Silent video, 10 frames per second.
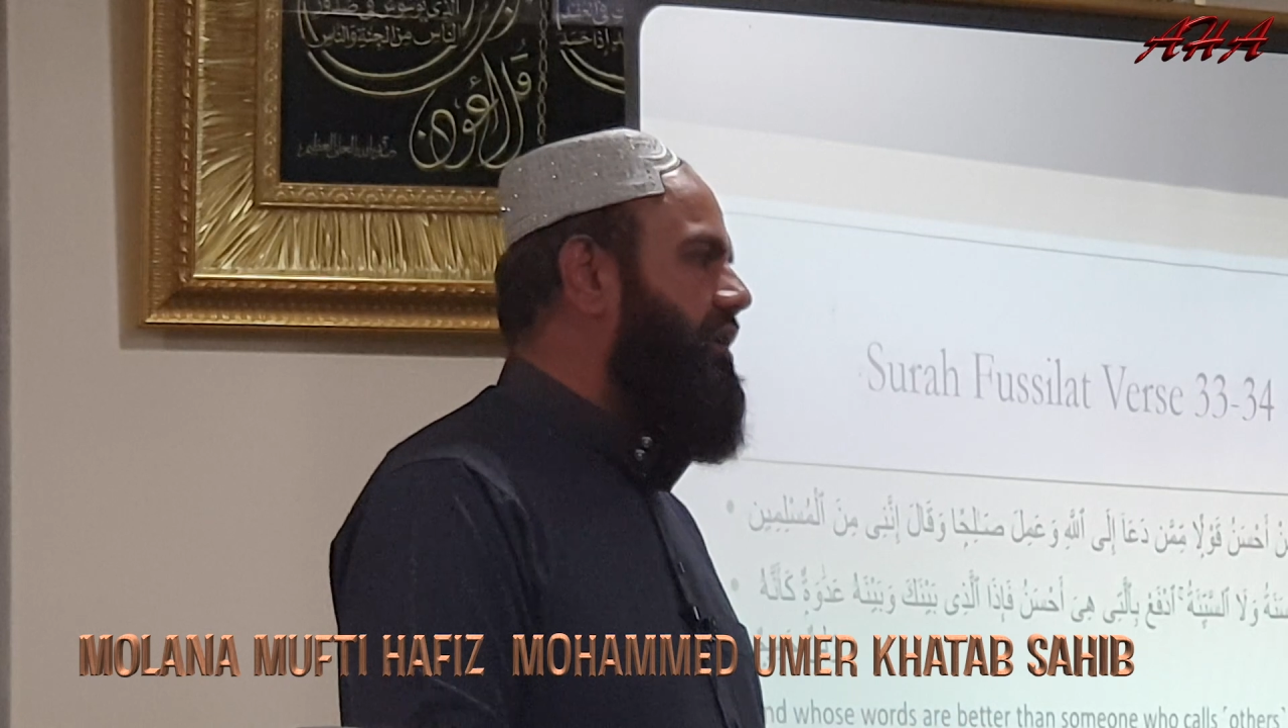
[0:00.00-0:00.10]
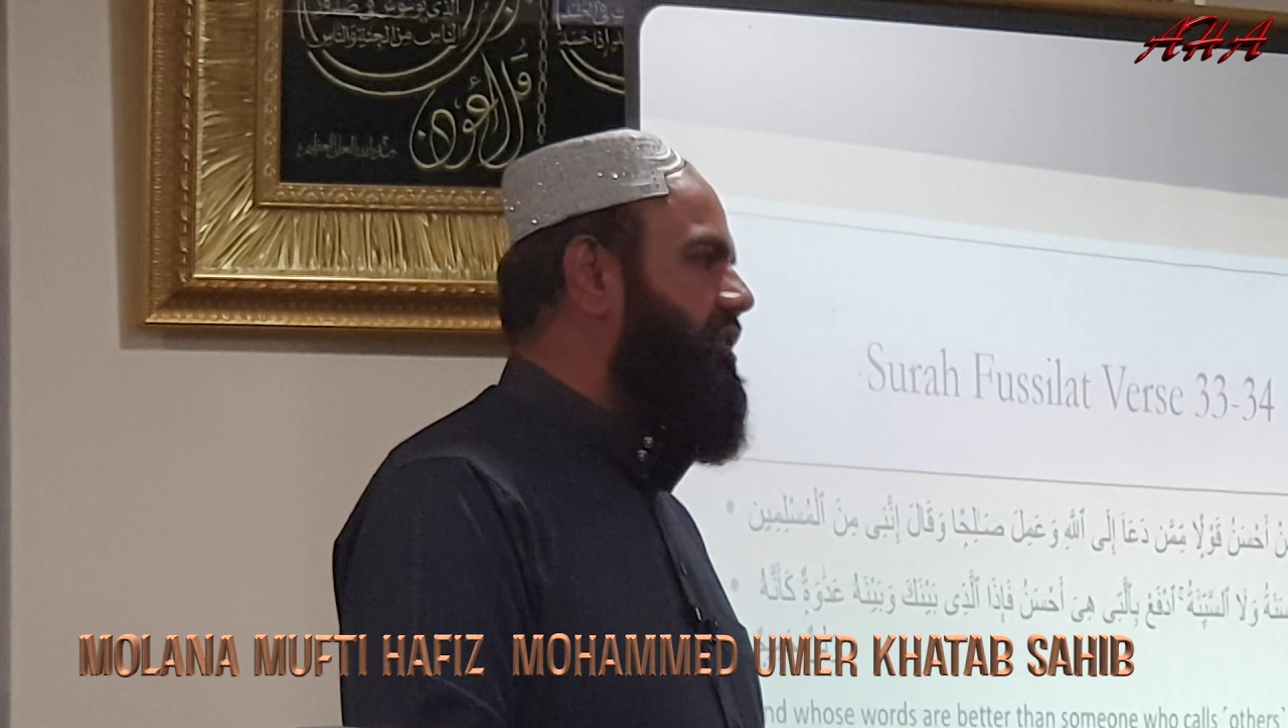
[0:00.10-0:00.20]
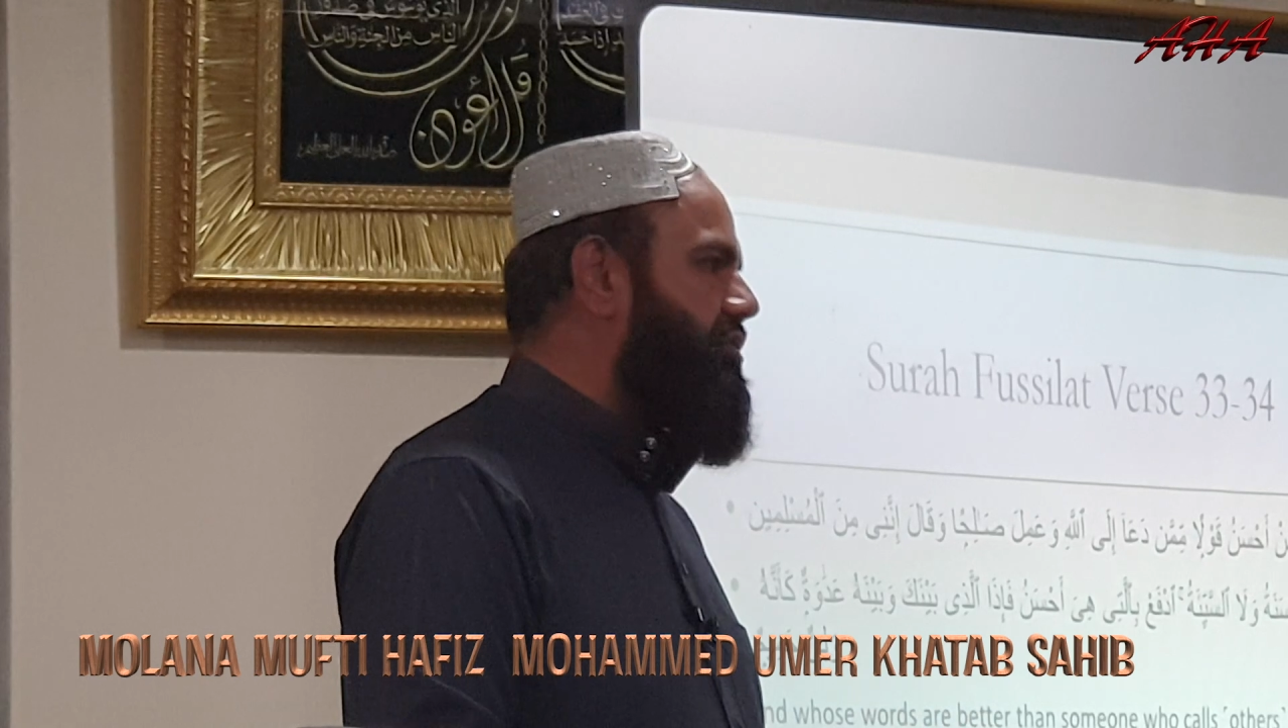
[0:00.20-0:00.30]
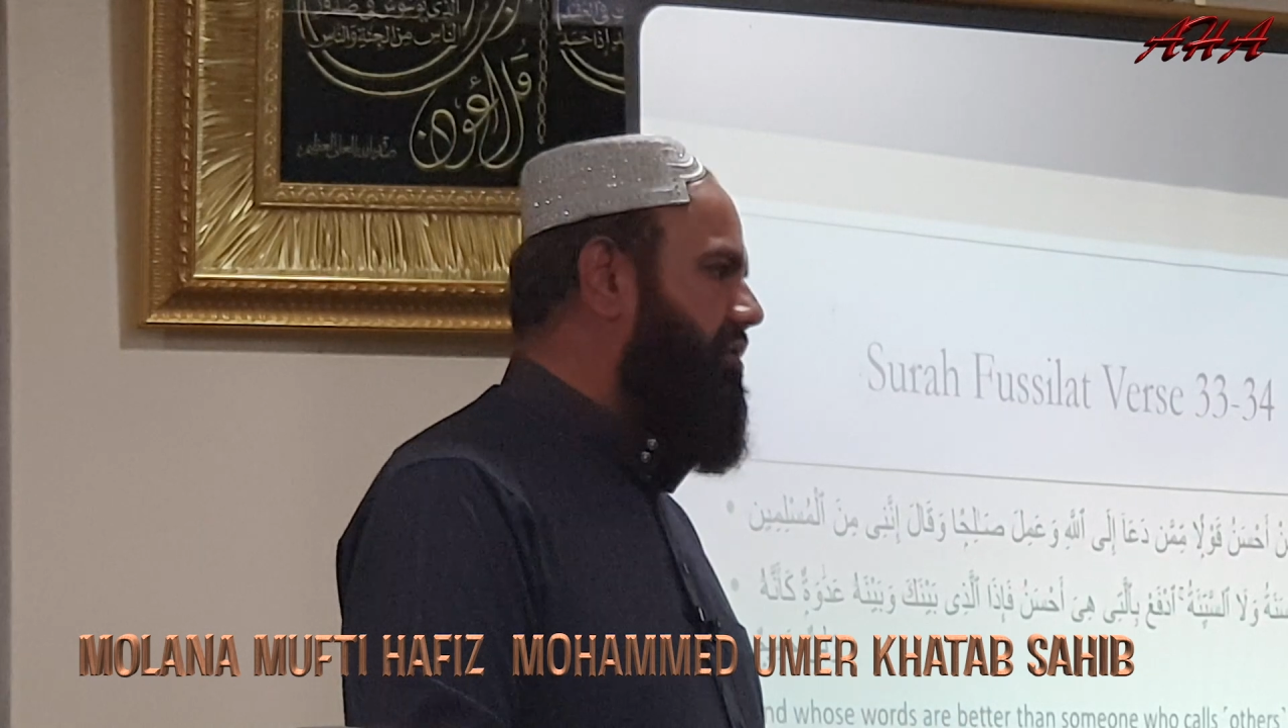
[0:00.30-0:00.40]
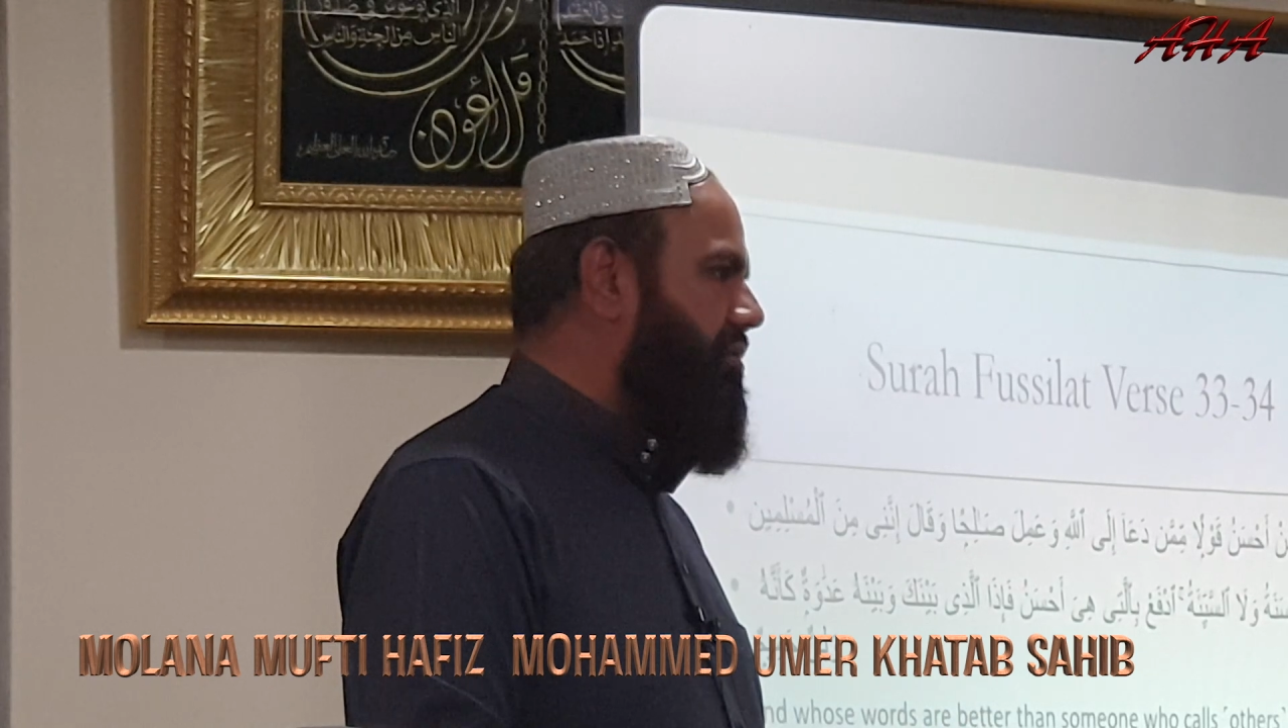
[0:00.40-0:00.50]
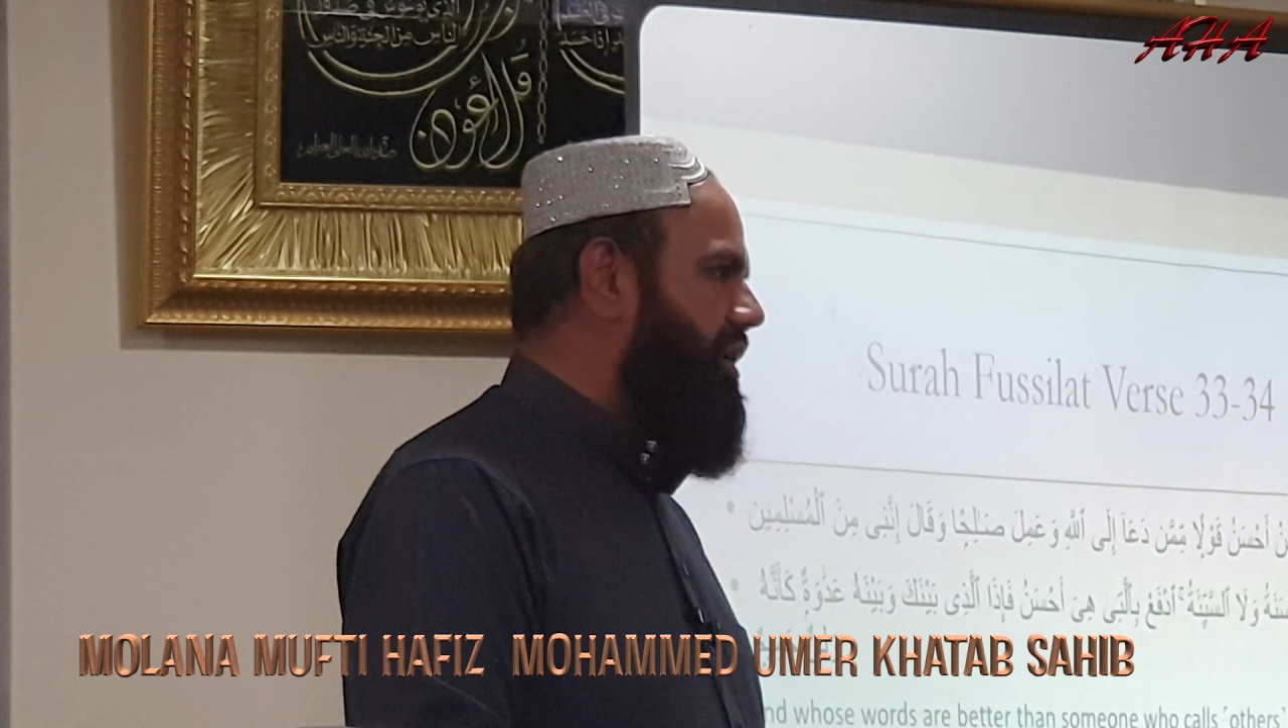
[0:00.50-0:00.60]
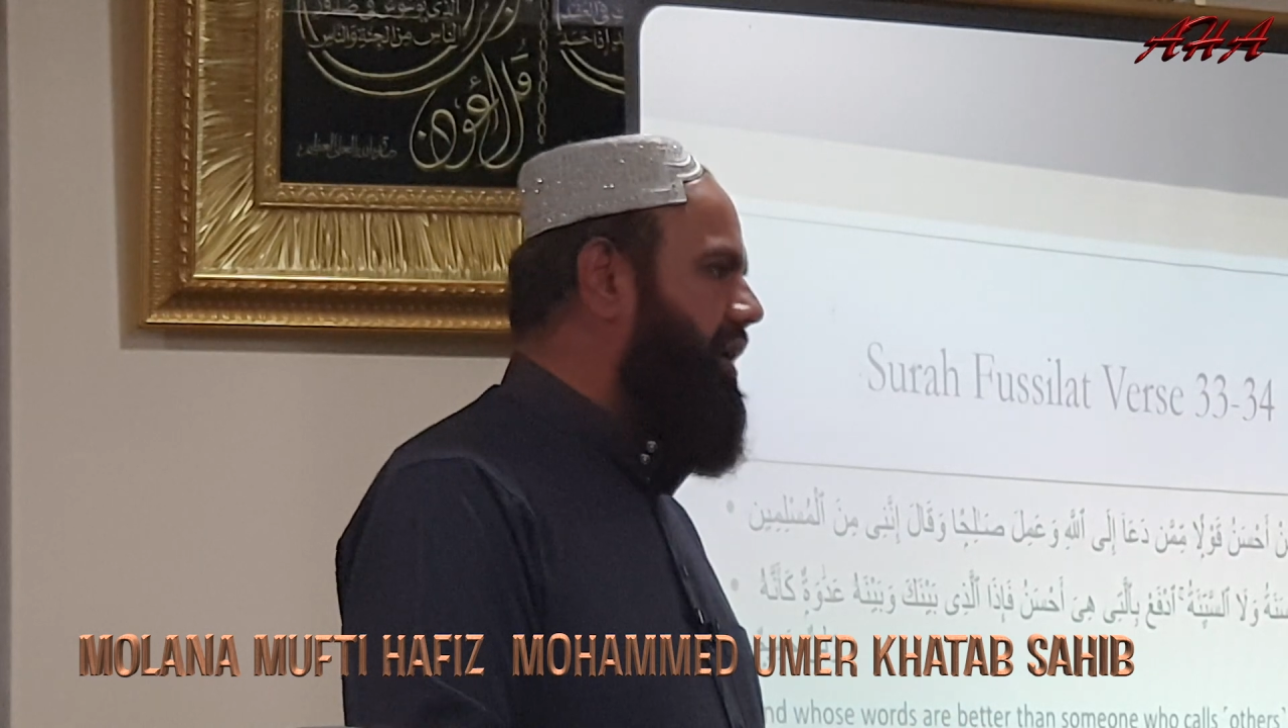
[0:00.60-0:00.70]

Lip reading: is wrong.